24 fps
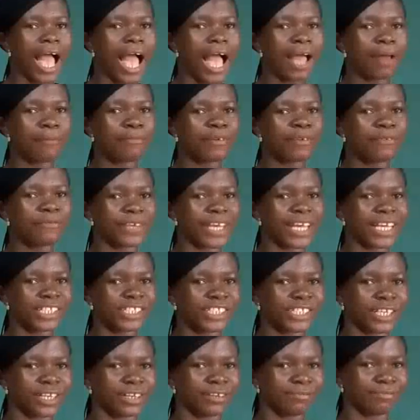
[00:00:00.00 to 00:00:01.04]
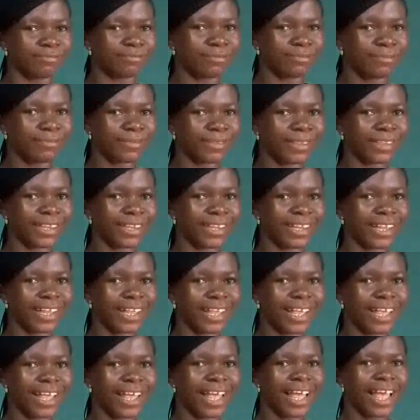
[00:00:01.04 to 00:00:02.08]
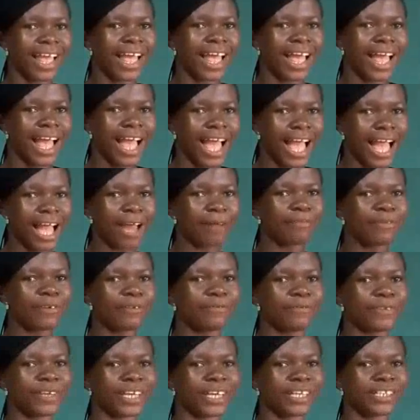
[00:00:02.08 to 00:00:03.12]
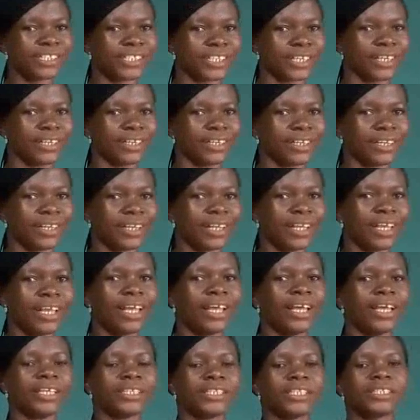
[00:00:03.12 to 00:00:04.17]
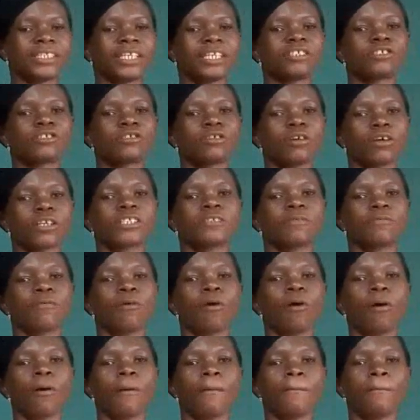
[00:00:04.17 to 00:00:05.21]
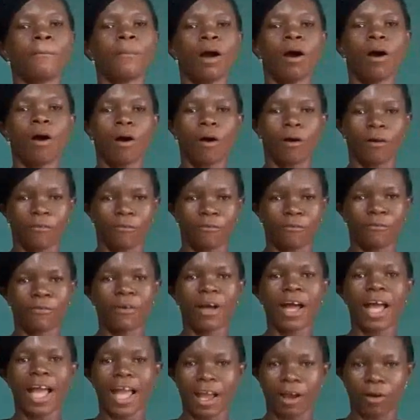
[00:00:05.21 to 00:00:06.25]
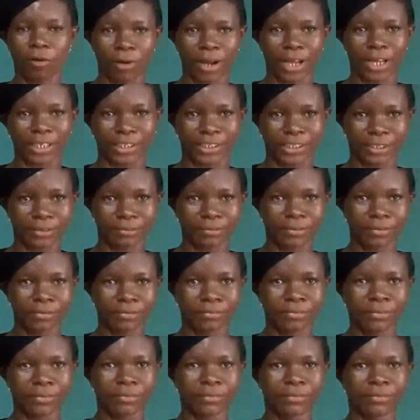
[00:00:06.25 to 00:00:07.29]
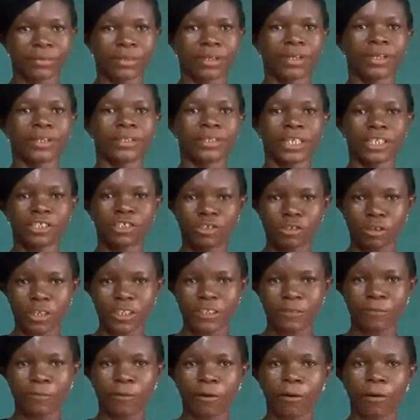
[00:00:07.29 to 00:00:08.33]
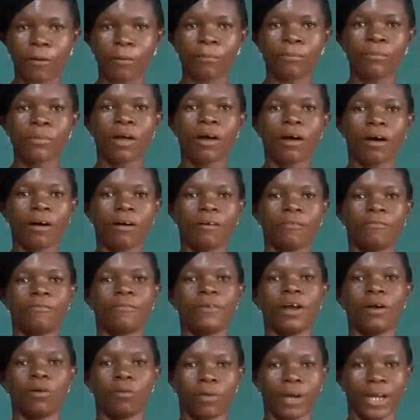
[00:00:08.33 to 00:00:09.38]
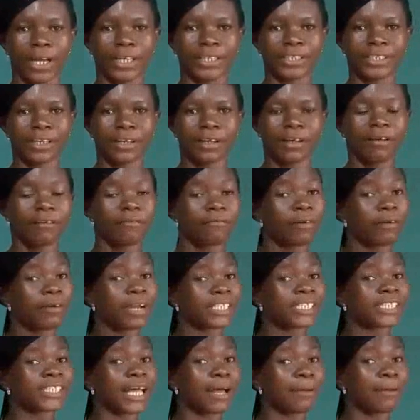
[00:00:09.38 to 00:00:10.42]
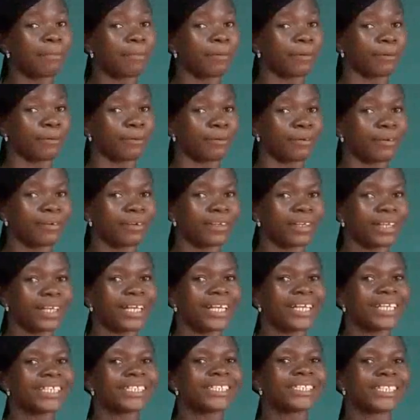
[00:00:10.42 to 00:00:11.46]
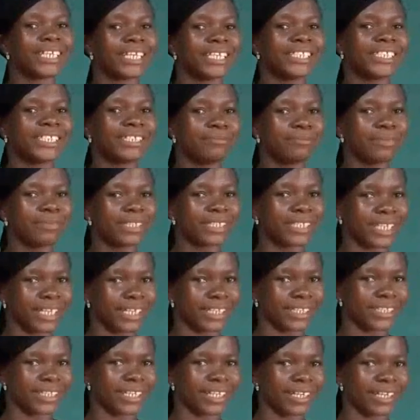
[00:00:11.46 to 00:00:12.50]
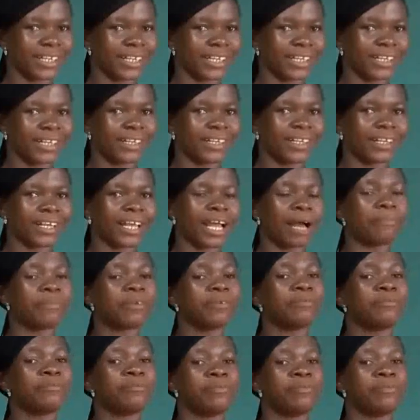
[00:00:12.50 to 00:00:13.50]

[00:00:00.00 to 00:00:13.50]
abbreviation. Abbreviation is the short form of a word. The short form of a word. For example, centimeters can be